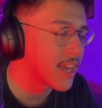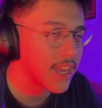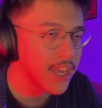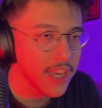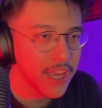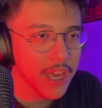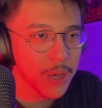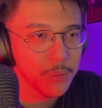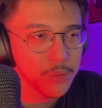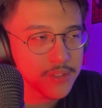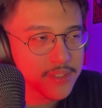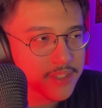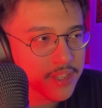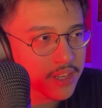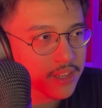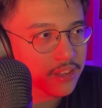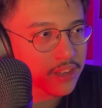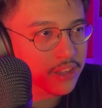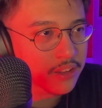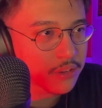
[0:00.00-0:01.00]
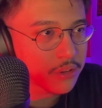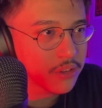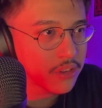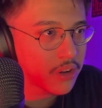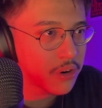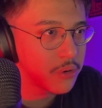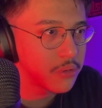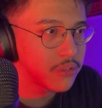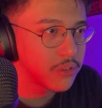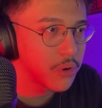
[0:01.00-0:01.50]
I will say, in the
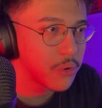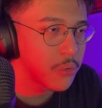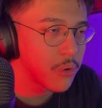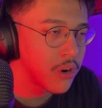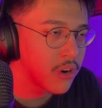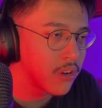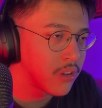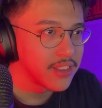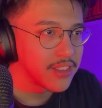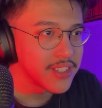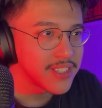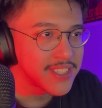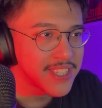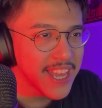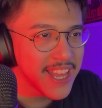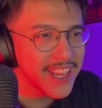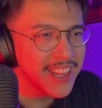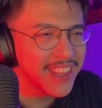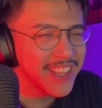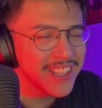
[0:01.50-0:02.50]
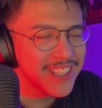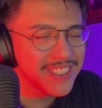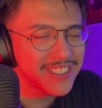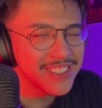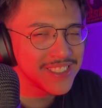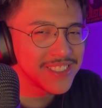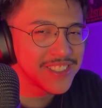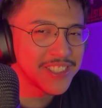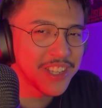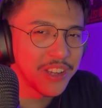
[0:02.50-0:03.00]
Naruto world, the
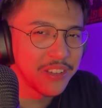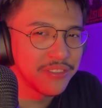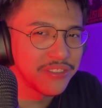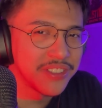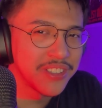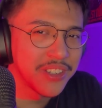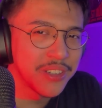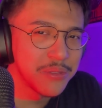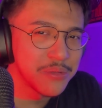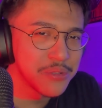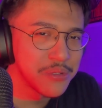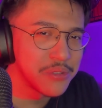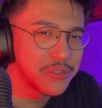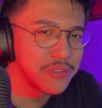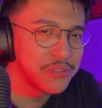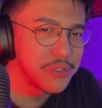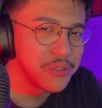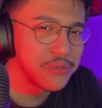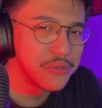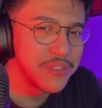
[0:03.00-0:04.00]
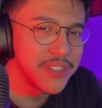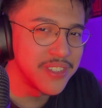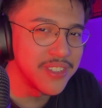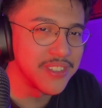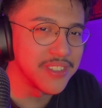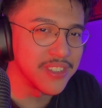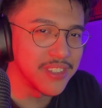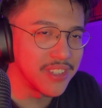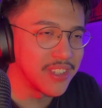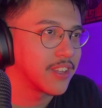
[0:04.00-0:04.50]
sentences sometimes were too
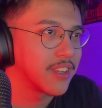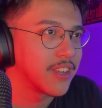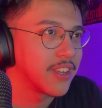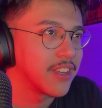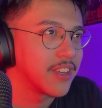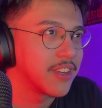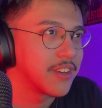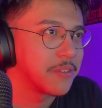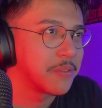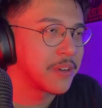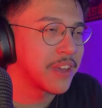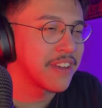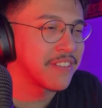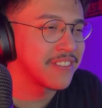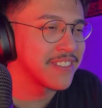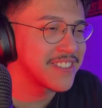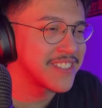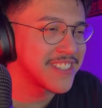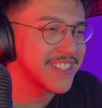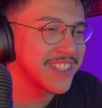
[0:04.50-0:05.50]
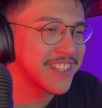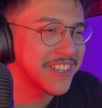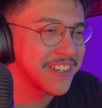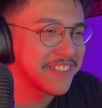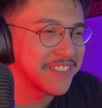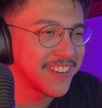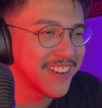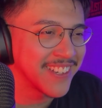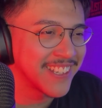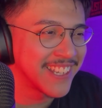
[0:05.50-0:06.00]
easy. We haven't seen
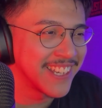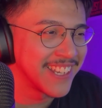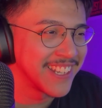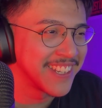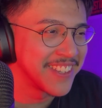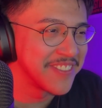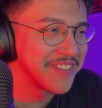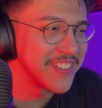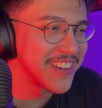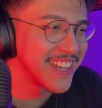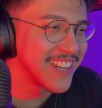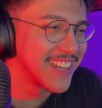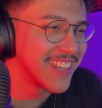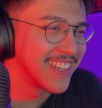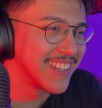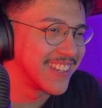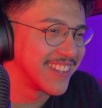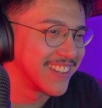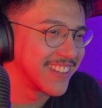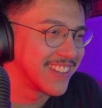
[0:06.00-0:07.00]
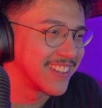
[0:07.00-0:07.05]
Kawaki in a minute.